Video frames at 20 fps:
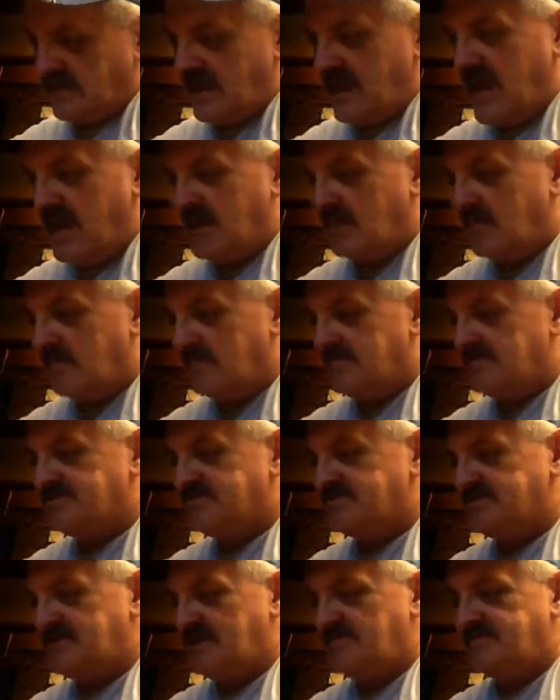Now the worm
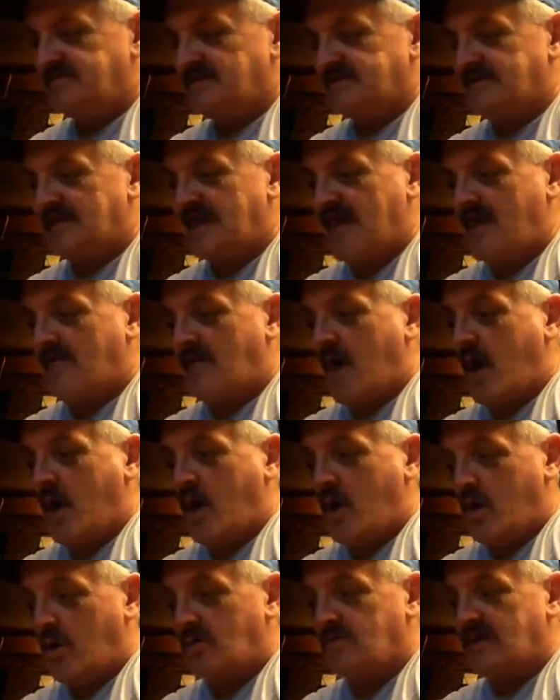itself doesn't have a
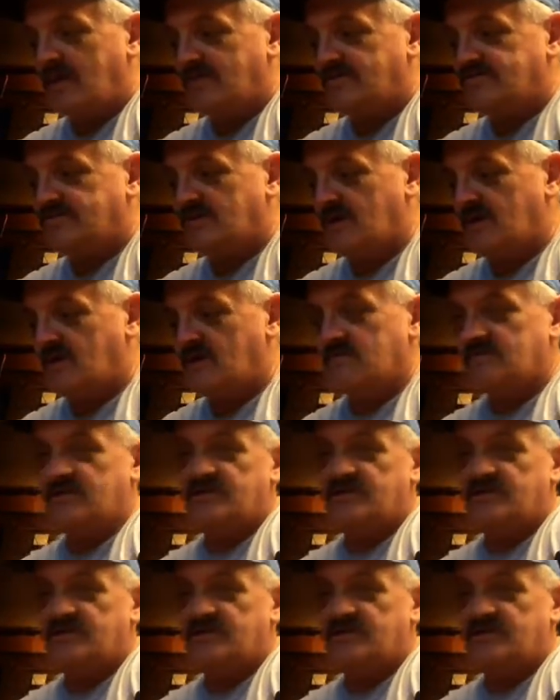whole lot of salt.